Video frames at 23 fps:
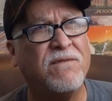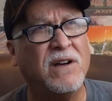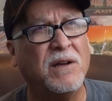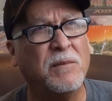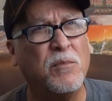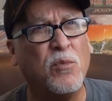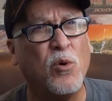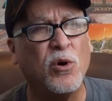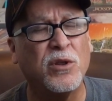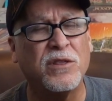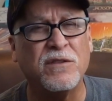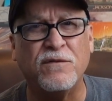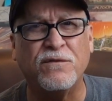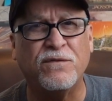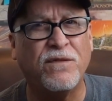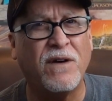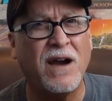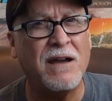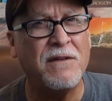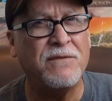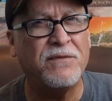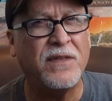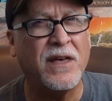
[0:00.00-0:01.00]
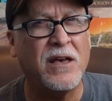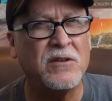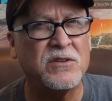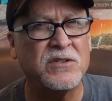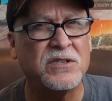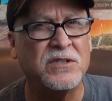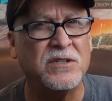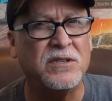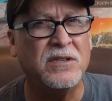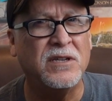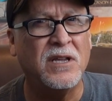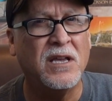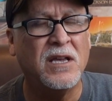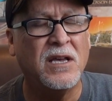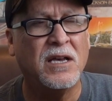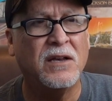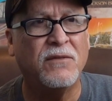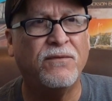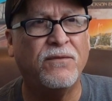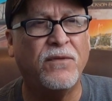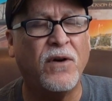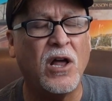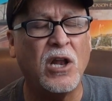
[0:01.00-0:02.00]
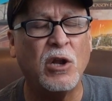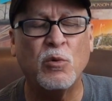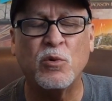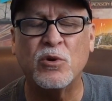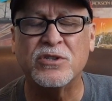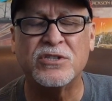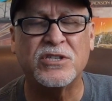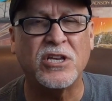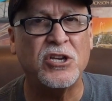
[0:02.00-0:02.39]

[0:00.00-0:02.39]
more than five thousand followers.